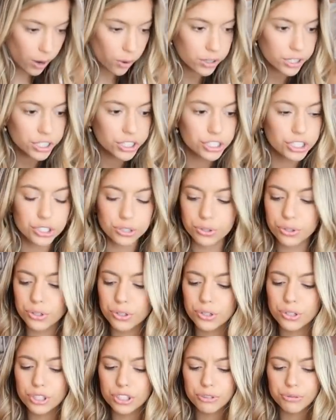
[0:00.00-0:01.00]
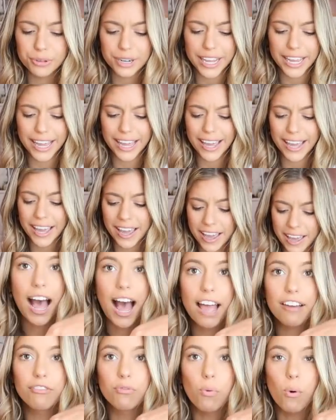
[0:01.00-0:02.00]
I ordered jewelry.
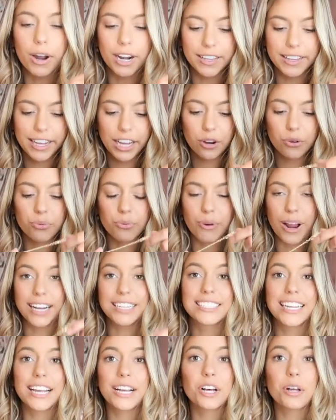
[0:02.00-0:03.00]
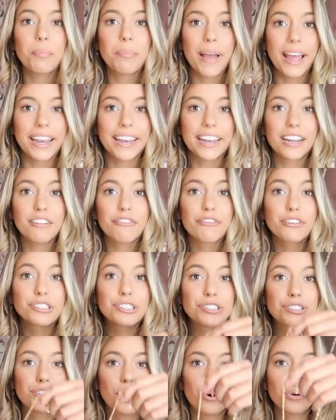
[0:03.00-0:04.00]
I've wanted like a rectangle pendant for
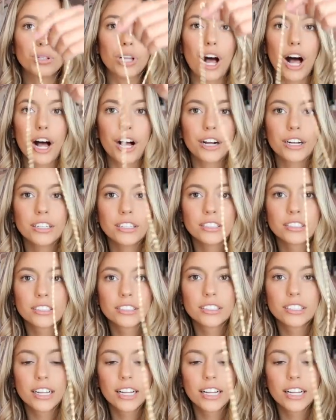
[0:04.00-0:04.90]
so long.